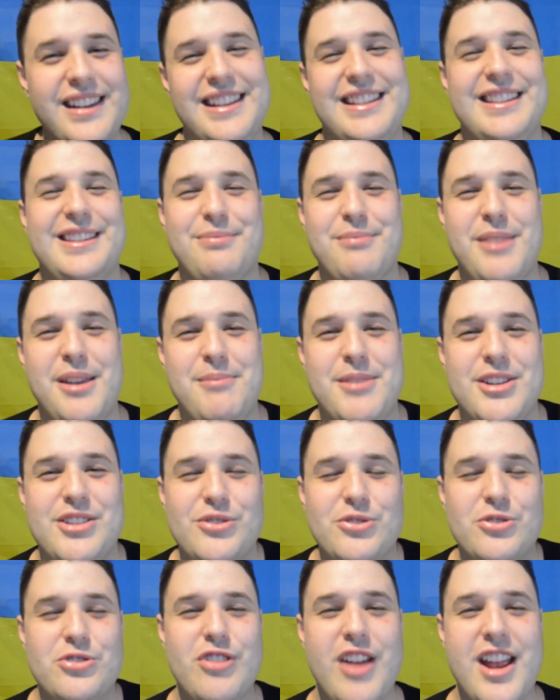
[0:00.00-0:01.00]
it's me
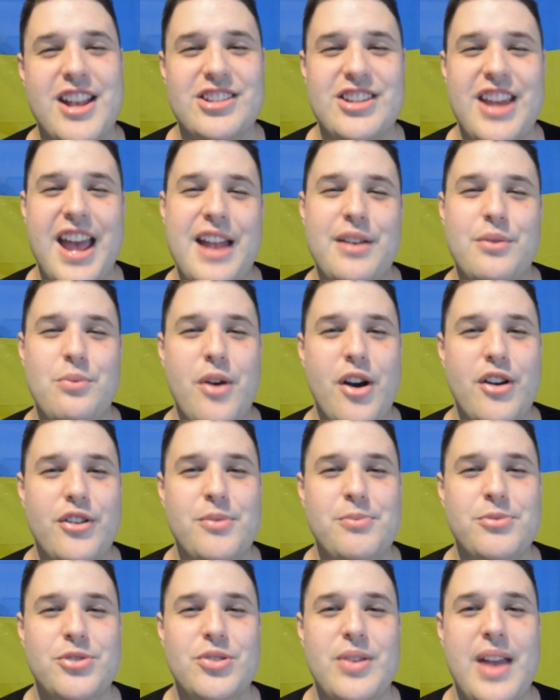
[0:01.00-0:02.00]
Mitchell Trench and
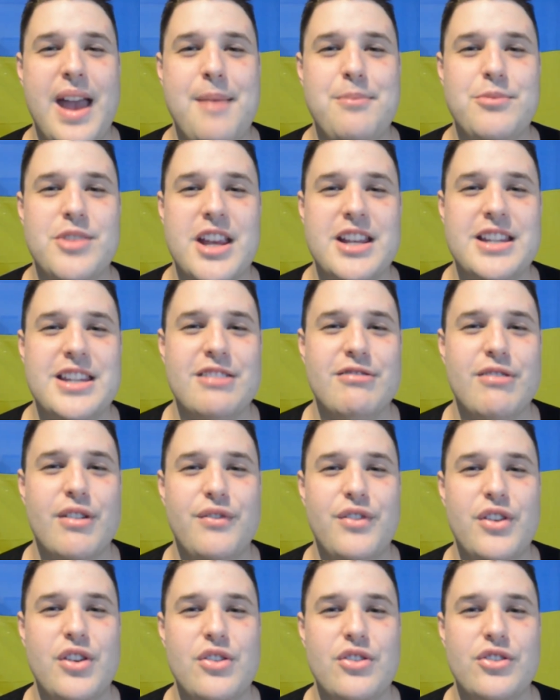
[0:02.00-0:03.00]
welcome to MJT
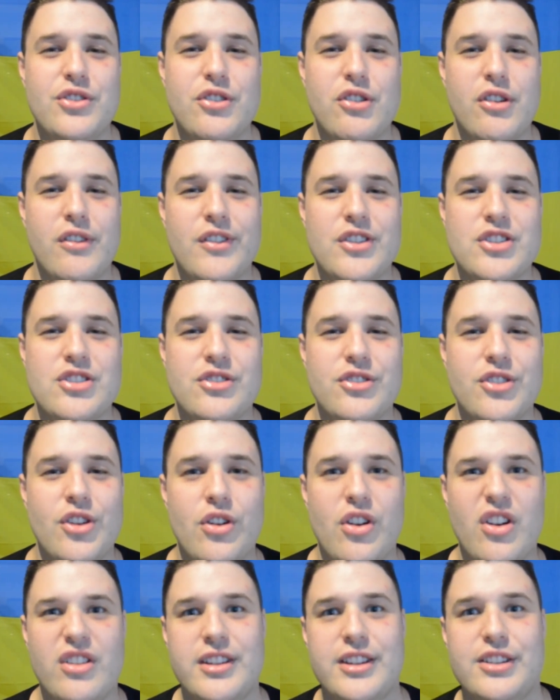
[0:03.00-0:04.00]
Reviews Eurovision
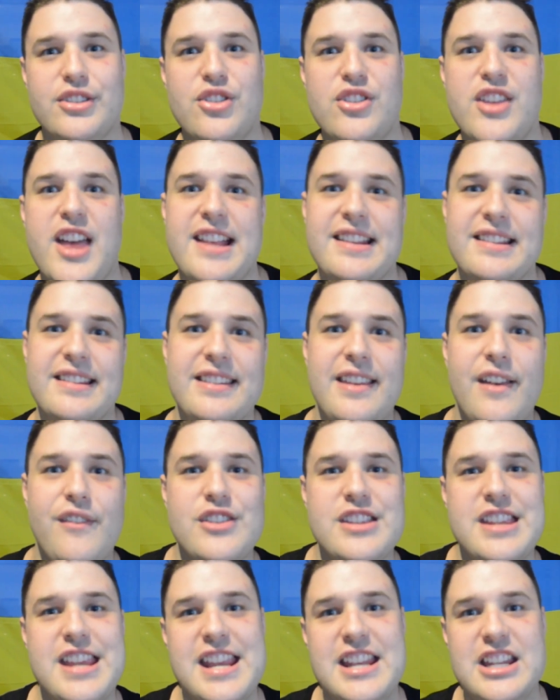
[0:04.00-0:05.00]
Song Contest
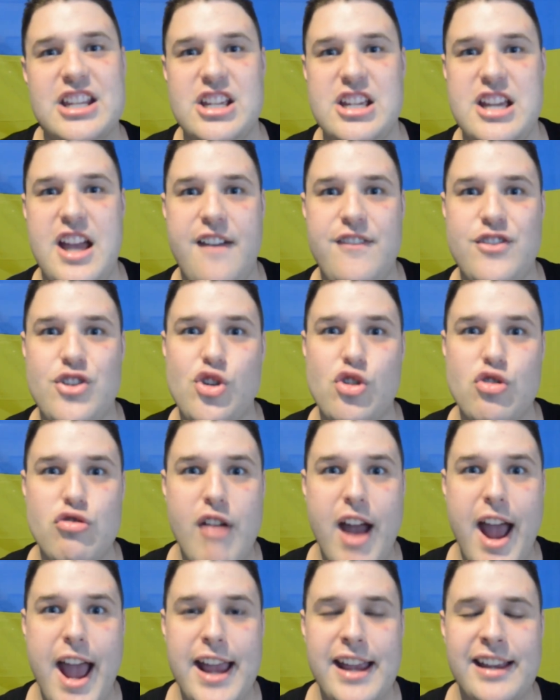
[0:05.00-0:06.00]
2017 Kiev,
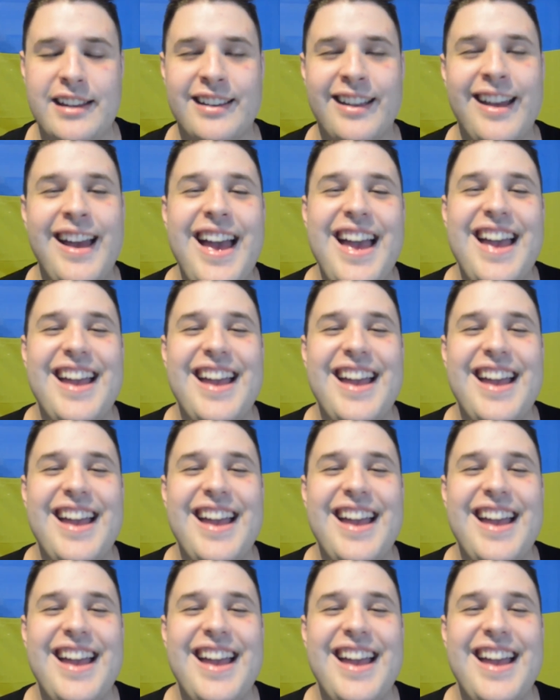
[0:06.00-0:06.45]
Ukraine.